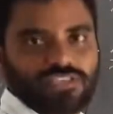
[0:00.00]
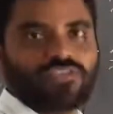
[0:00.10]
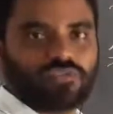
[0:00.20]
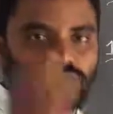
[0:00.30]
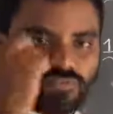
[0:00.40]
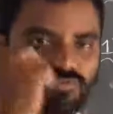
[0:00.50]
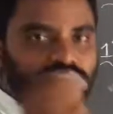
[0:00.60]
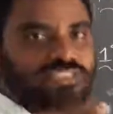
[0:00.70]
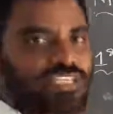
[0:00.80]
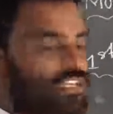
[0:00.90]
So the
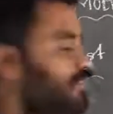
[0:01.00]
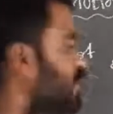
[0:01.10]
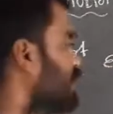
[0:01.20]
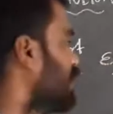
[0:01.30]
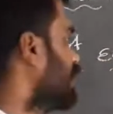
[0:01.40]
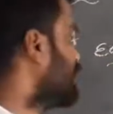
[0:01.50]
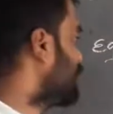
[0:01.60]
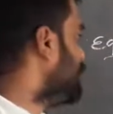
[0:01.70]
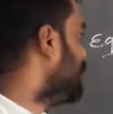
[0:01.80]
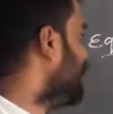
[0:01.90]
first equation
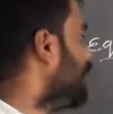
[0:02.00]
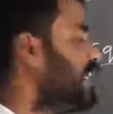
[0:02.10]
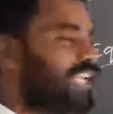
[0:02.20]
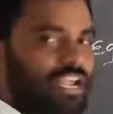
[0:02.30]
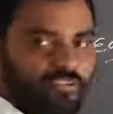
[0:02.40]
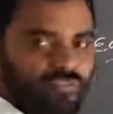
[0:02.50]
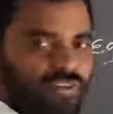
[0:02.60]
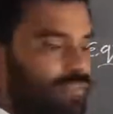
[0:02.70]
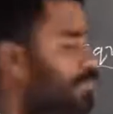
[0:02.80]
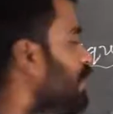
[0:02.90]
simply derived
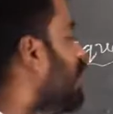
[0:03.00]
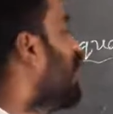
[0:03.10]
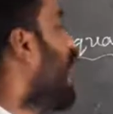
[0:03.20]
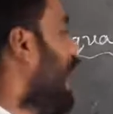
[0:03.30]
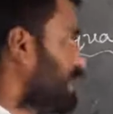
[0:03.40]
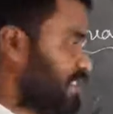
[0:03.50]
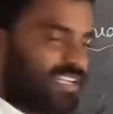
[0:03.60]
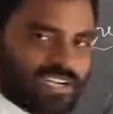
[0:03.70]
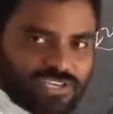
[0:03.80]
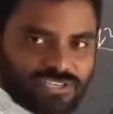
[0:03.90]
from
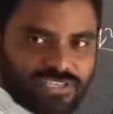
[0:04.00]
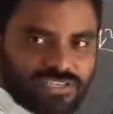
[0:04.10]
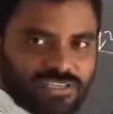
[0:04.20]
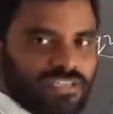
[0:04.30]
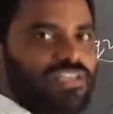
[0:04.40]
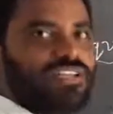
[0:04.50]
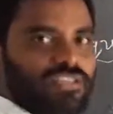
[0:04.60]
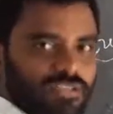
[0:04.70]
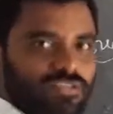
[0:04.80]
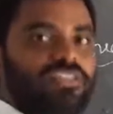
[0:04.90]
acceleration.
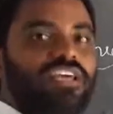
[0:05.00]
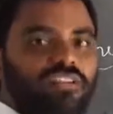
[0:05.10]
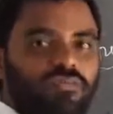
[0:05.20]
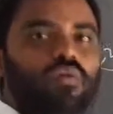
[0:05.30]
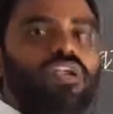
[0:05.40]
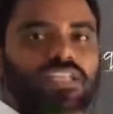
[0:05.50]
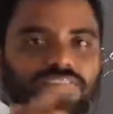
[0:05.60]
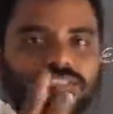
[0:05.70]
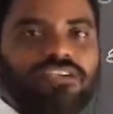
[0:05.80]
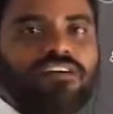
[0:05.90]
Then what
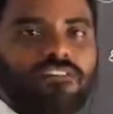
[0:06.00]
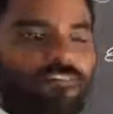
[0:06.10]
is the